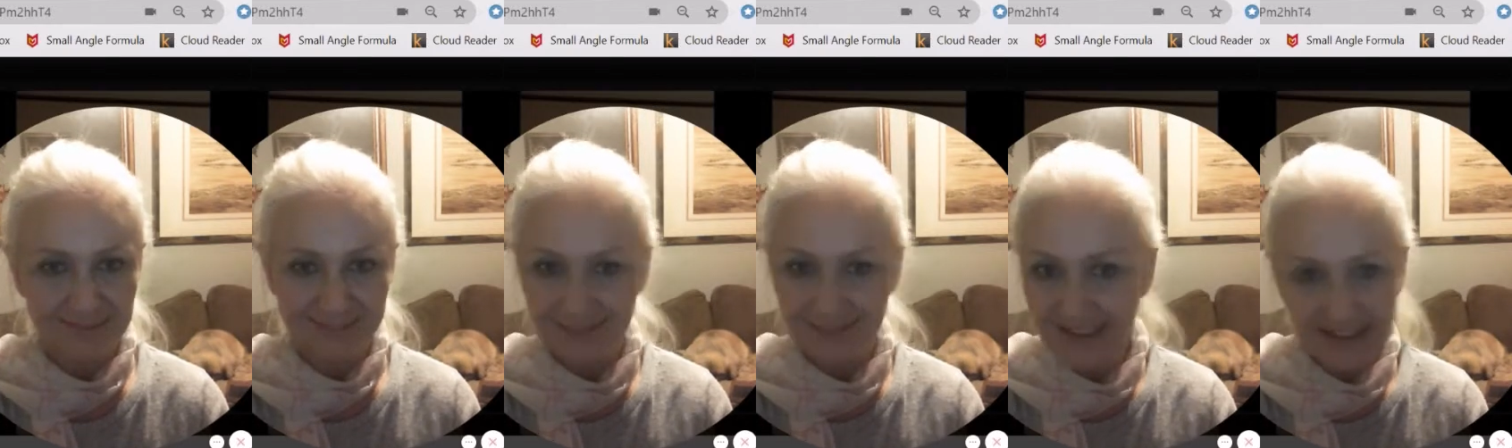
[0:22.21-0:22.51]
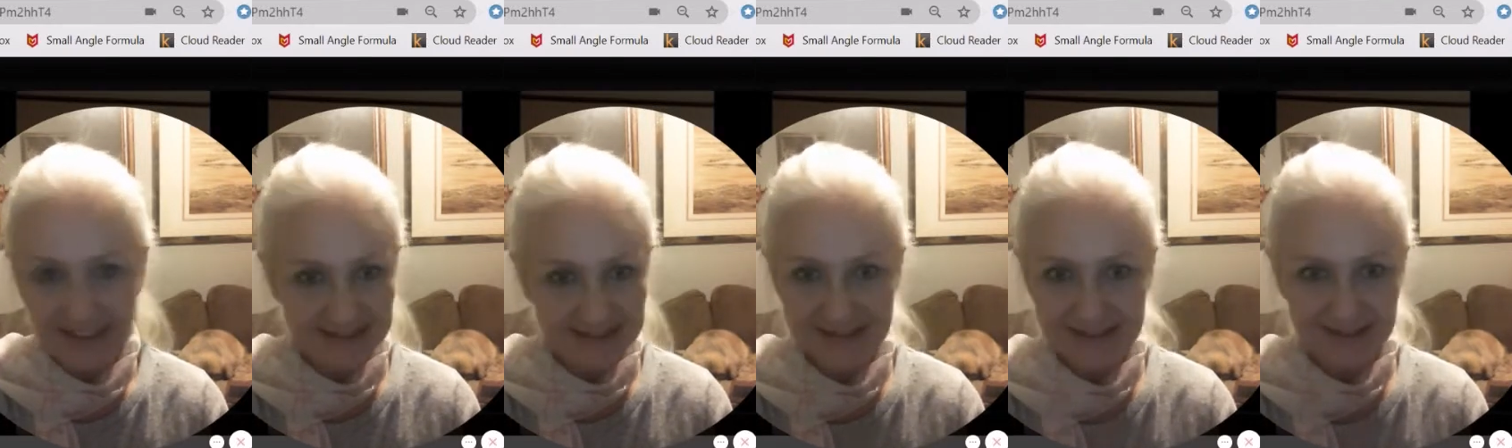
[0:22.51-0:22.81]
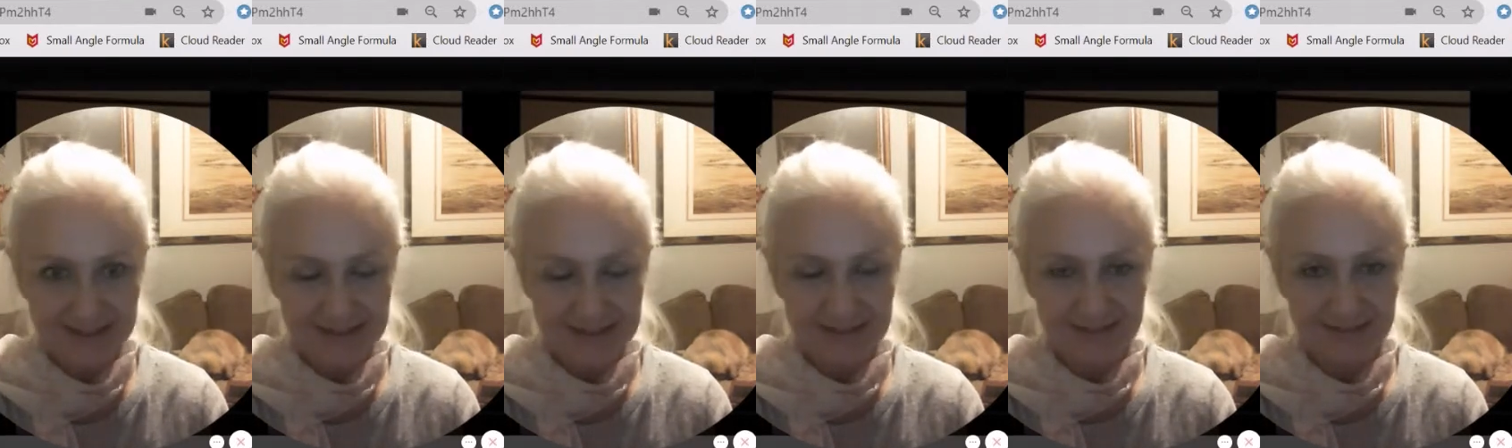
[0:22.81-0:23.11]
That's
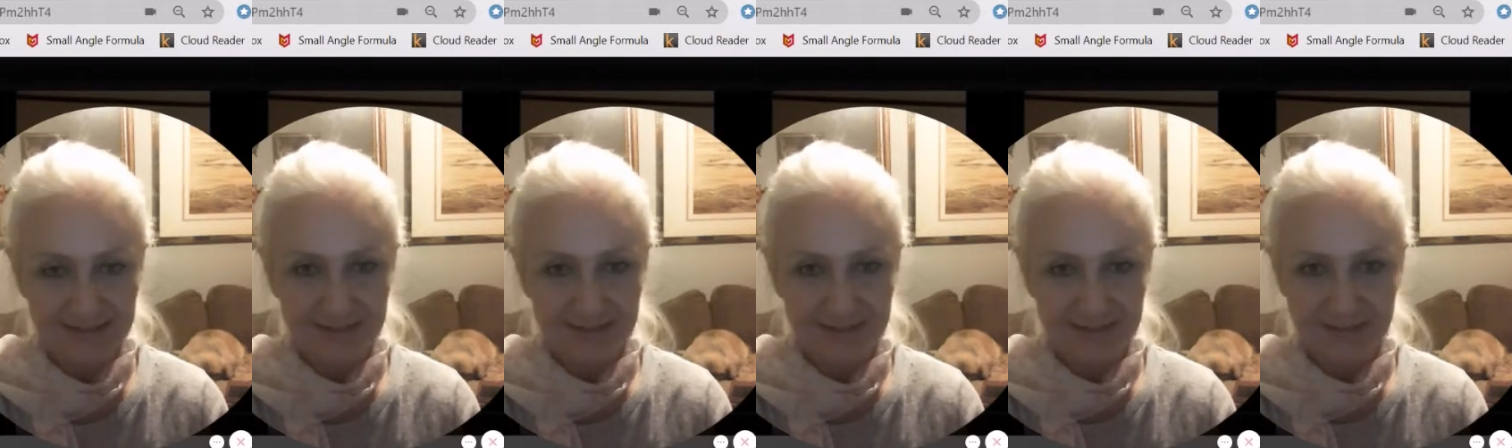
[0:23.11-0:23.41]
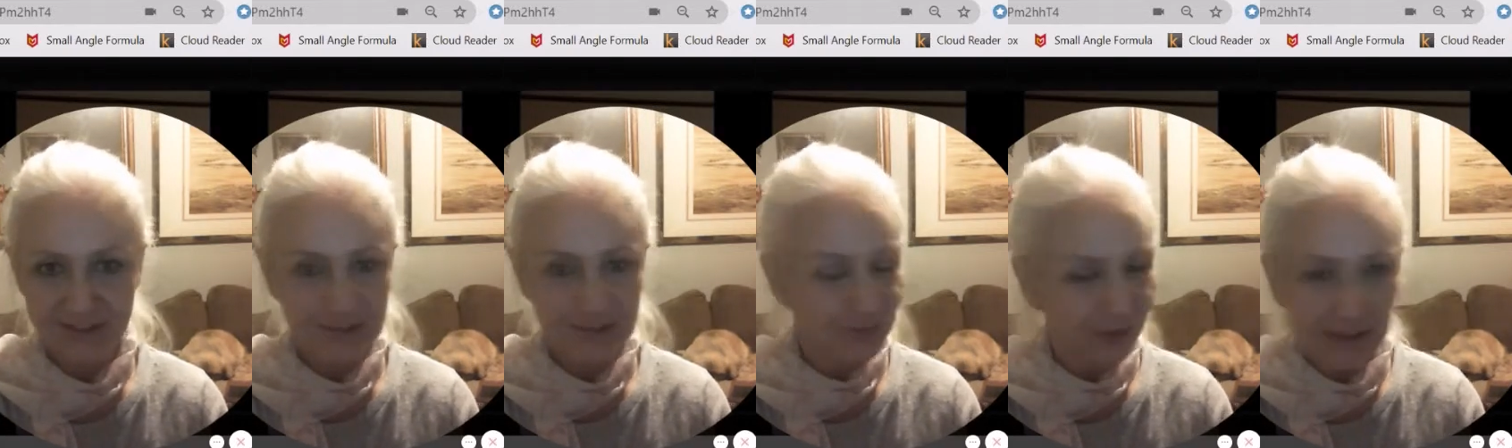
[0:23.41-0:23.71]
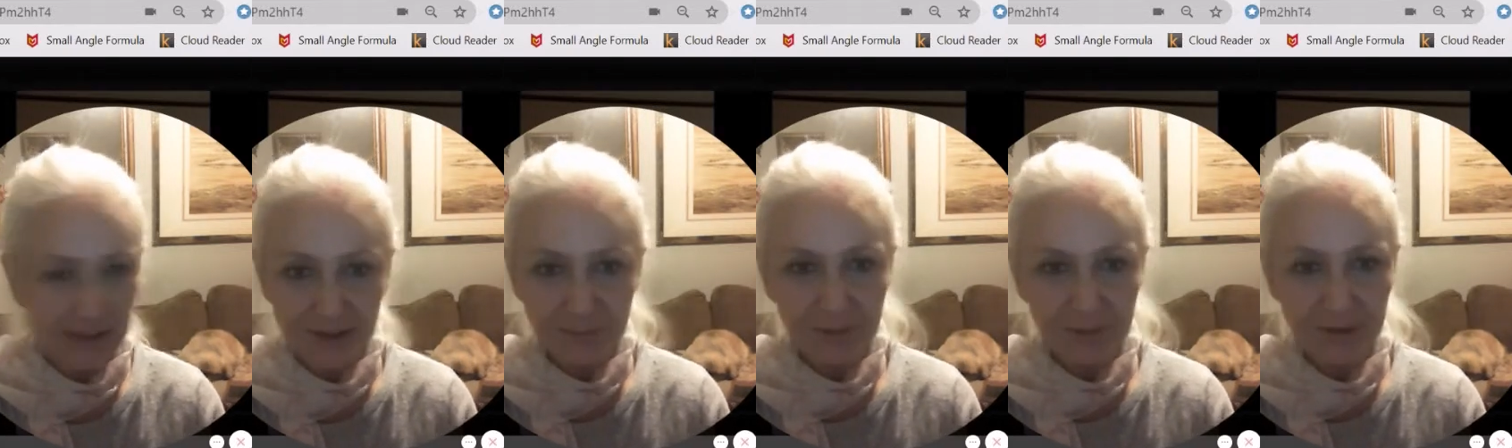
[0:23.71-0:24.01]
it. Just
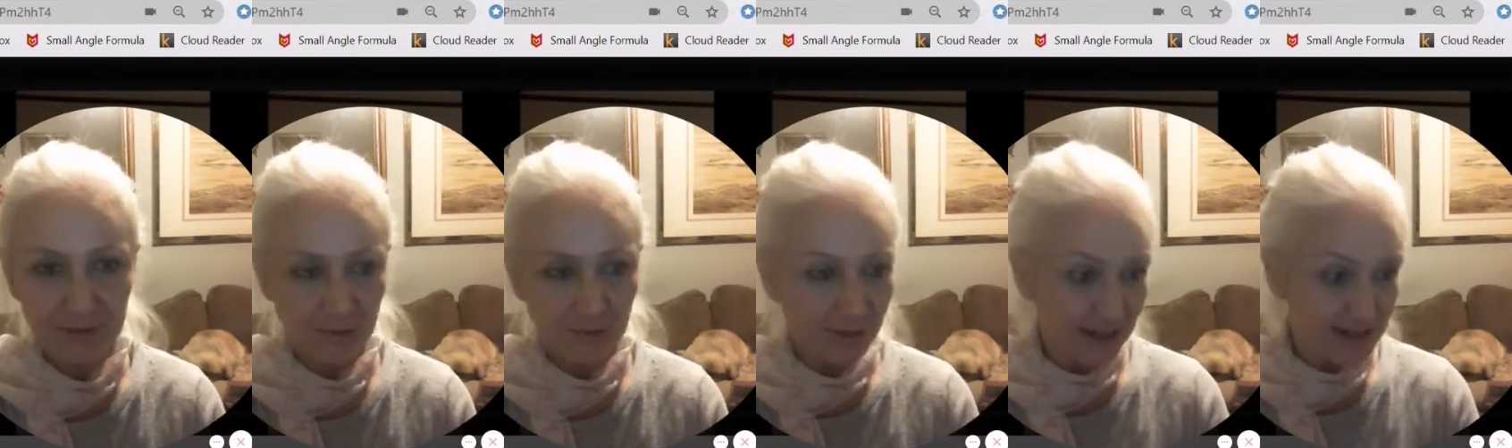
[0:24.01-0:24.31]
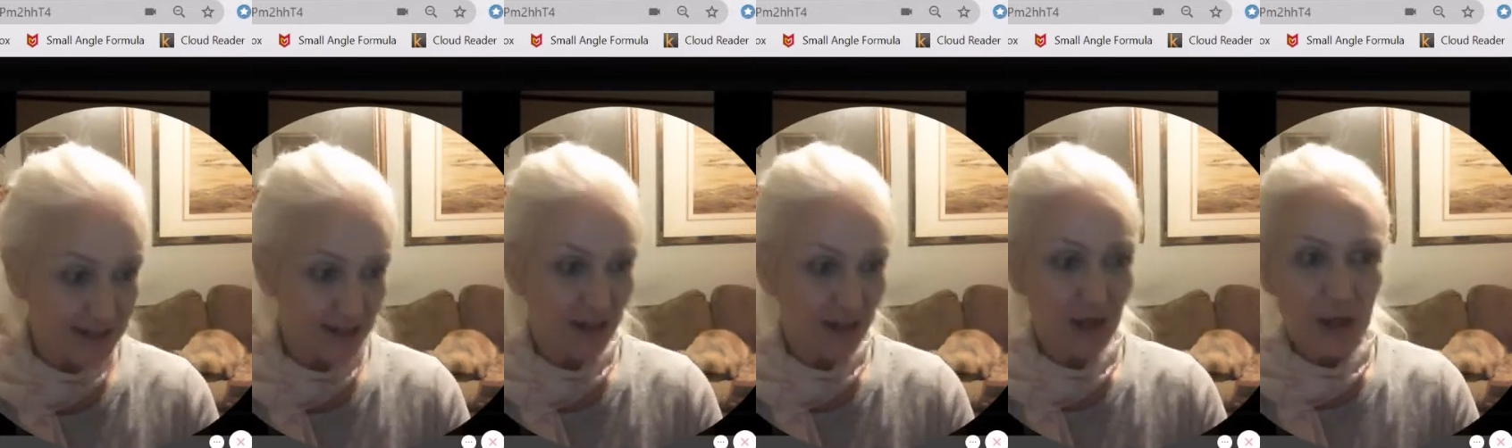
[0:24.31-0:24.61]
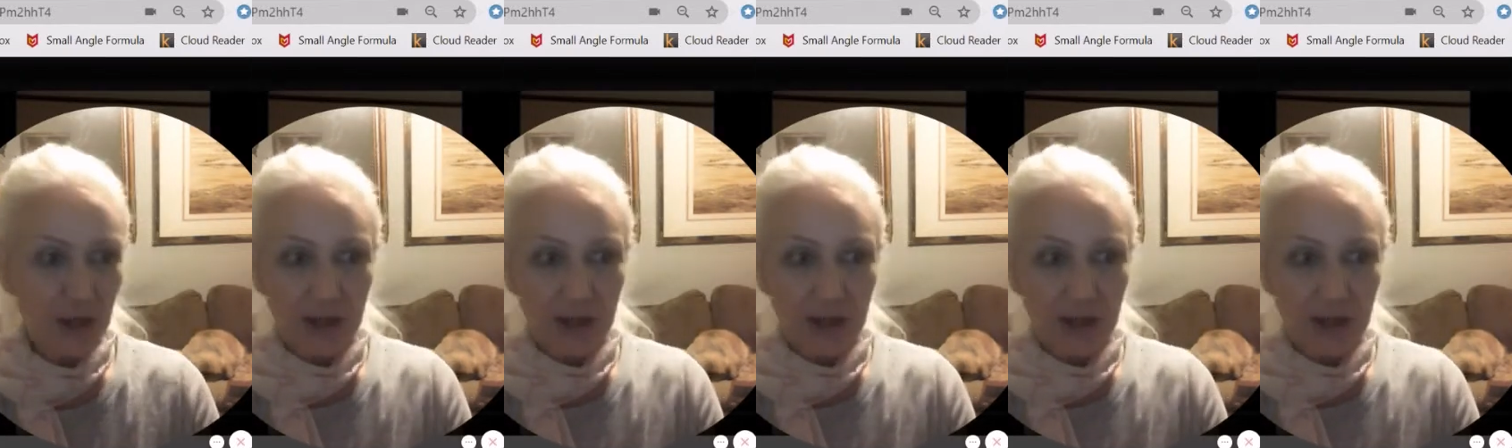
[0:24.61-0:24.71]
forget about the rest.